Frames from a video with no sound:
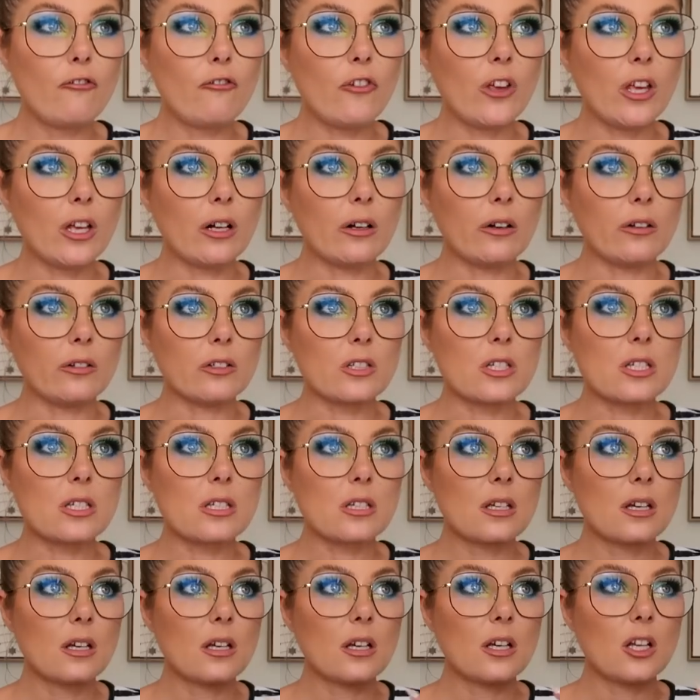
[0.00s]

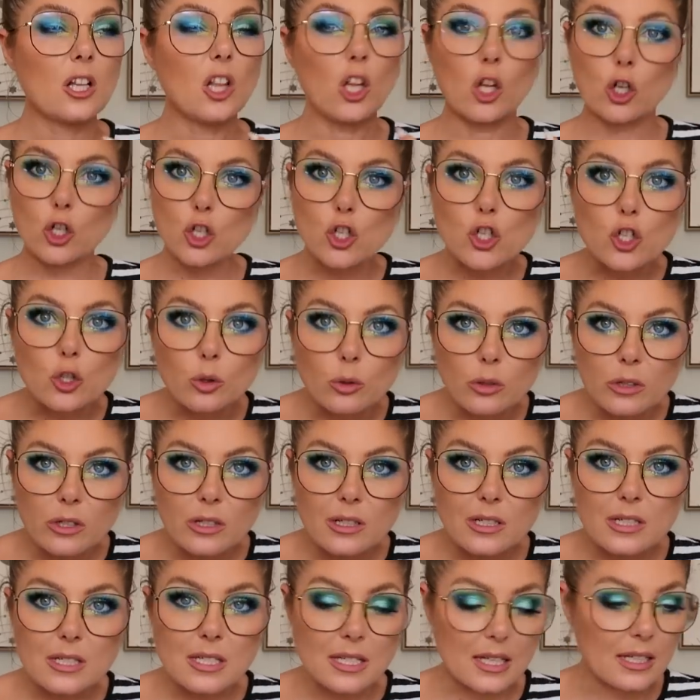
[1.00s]
feels
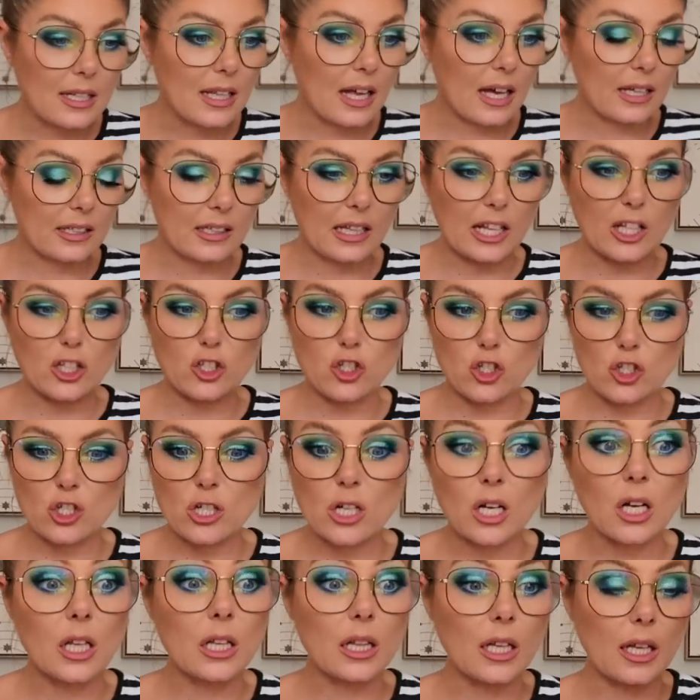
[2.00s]
luxurious and not like
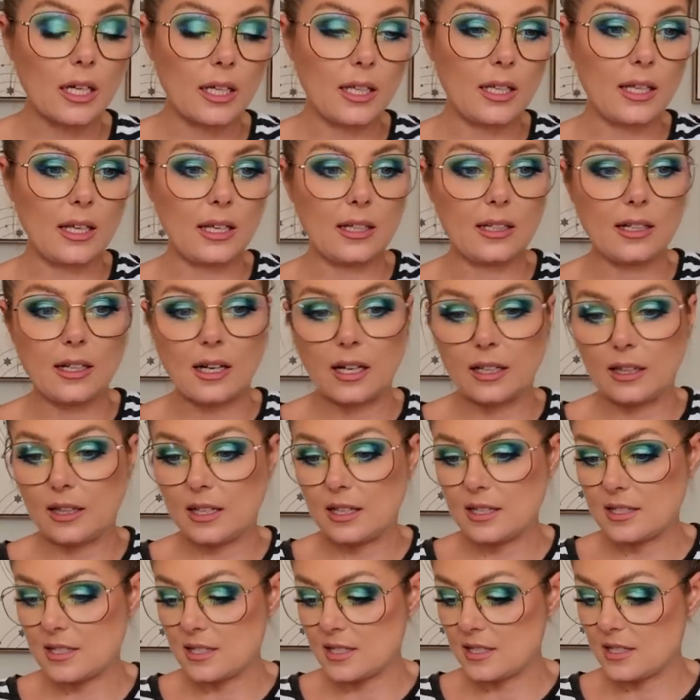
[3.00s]
just clunky and
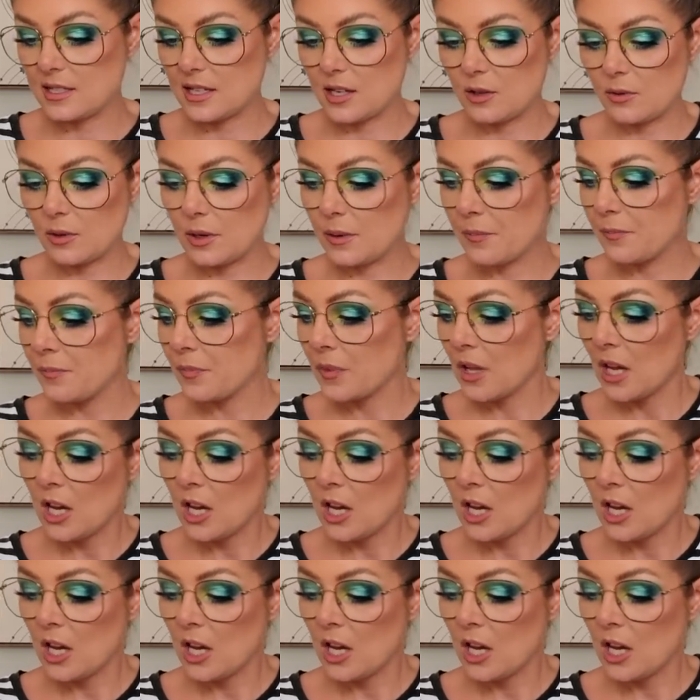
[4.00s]
unnecessary.